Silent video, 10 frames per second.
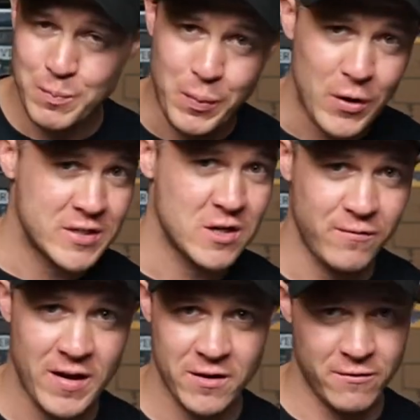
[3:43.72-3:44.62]
Put
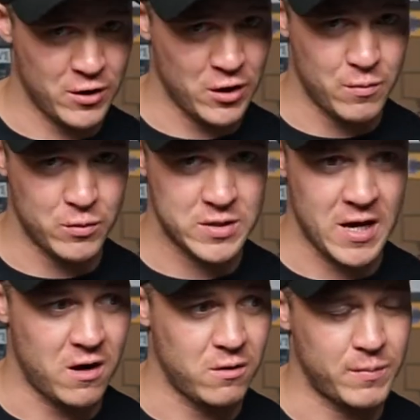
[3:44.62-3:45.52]
yourself out there on a global
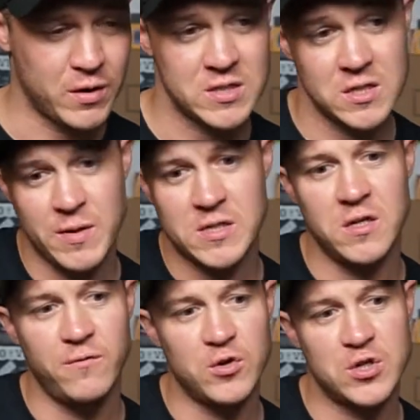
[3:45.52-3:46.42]
scale, because
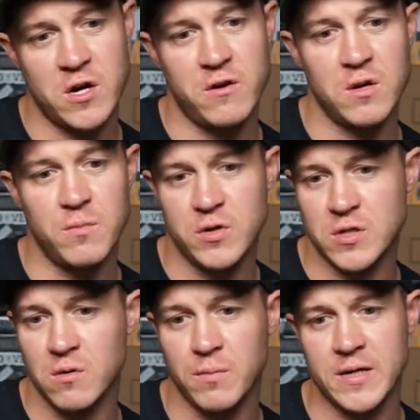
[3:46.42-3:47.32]
especially if you're sharing your
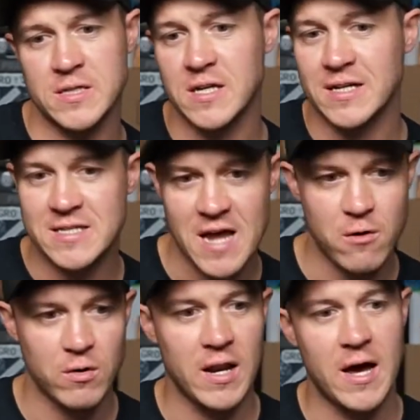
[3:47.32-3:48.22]
music on places like
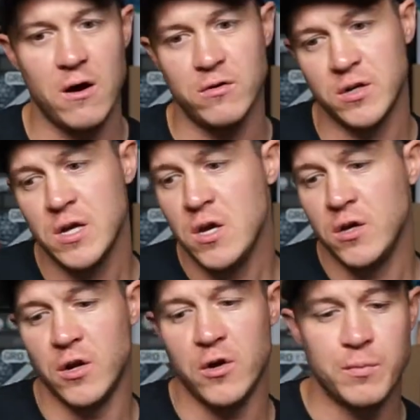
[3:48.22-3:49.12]
SoundCloud and
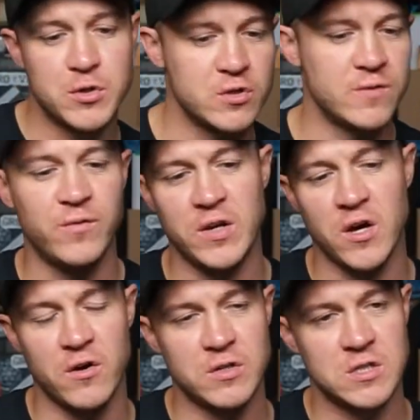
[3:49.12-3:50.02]
you're producing
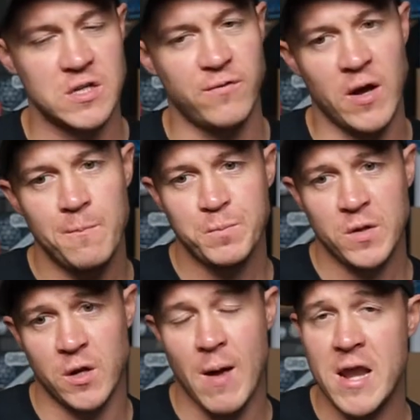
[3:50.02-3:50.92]
videos and stuff like
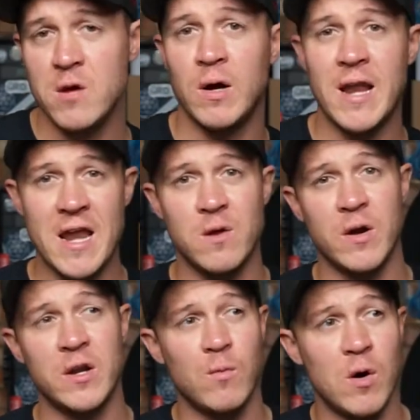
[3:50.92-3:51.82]
that, anyone
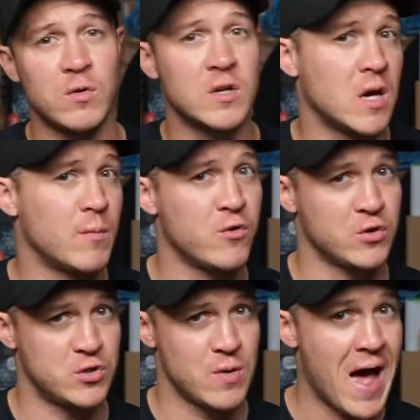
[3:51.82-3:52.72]
anywhere in the world could come
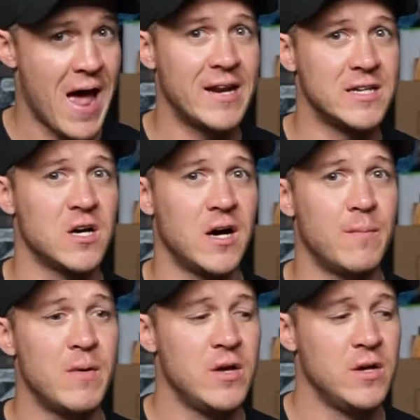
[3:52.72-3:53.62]
across you at any
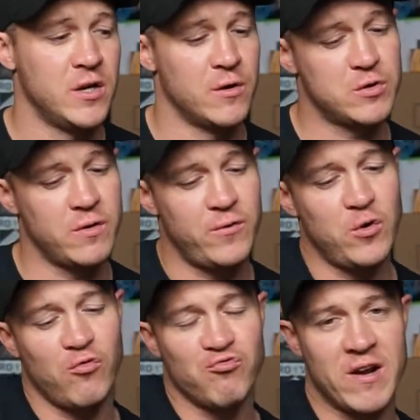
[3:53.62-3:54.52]
time. So if you're
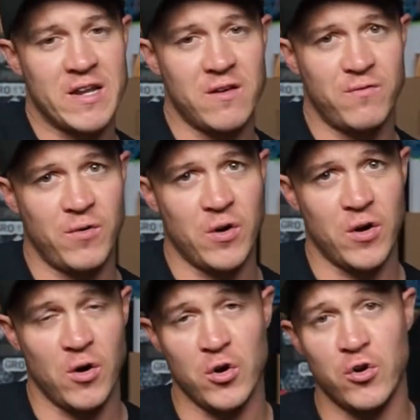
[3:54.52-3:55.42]
not ready
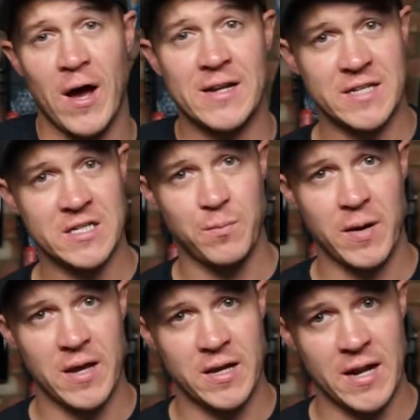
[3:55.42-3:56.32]
for, or you're not
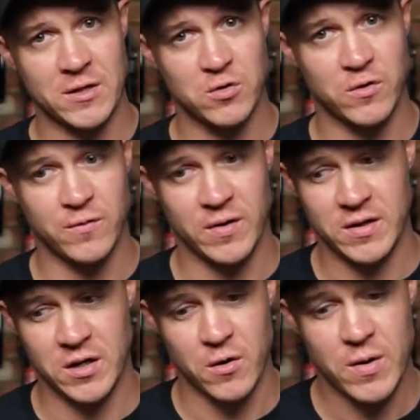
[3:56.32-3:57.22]
anticipating that sort of
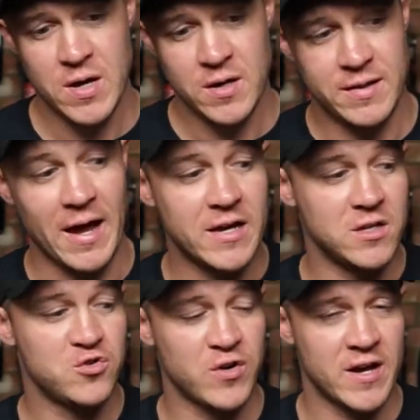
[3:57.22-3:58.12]
that
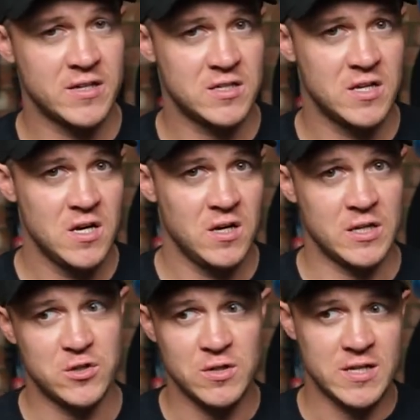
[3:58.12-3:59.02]
interest,
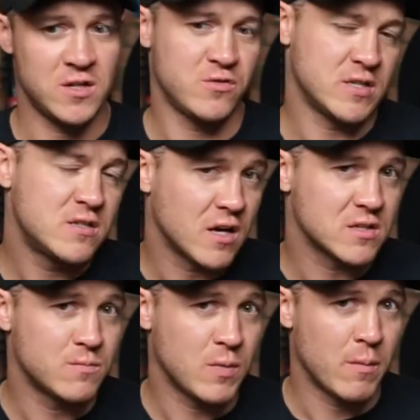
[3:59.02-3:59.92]
as soon as that interest
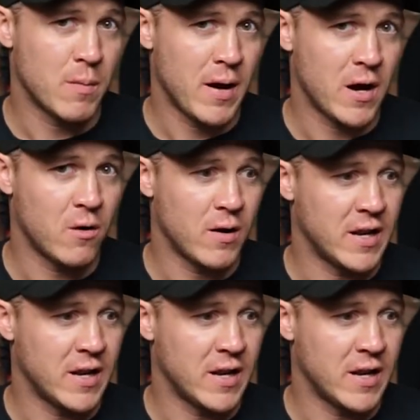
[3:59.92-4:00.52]
does come about and